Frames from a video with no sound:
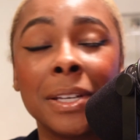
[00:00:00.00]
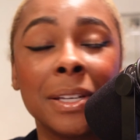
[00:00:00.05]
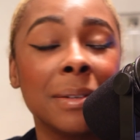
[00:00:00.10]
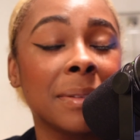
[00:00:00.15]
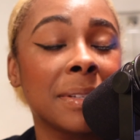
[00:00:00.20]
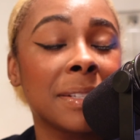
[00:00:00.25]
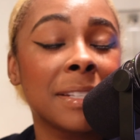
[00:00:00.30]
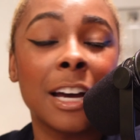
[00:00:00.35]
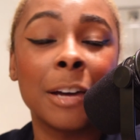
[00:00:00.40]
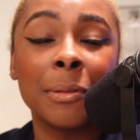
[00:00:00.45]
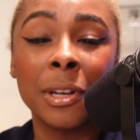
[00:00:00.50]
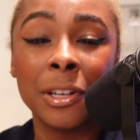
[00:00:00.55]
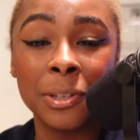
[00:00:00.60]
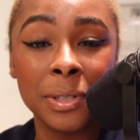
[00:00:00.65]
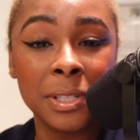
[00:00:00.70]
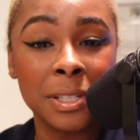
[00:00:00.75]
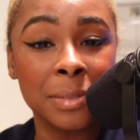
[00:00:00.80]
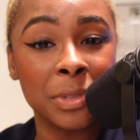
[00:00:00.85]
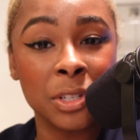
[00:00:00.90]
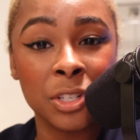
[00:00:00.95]
it was time to do
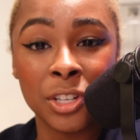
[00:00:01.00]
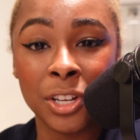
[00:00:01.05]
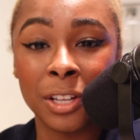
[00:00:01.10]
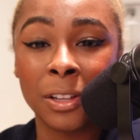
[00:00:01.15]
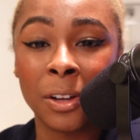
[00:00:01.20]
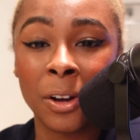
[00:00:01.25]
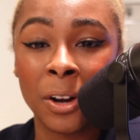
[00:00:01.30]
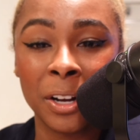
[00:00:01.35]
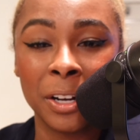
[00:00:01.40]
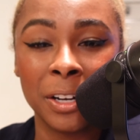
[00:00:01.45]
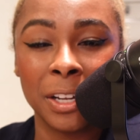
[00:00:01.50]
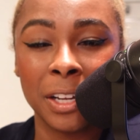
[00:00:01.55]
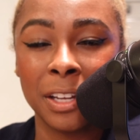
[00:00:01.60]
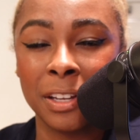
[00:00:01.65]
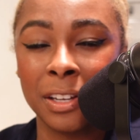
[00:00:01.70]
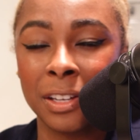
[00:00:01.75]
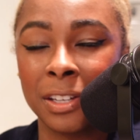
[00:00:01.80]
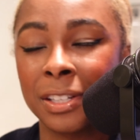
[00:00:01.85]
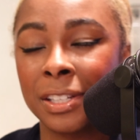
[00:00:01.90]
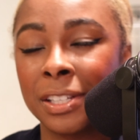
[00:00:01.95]
some machine learning
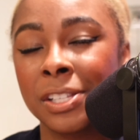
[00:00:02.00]
again.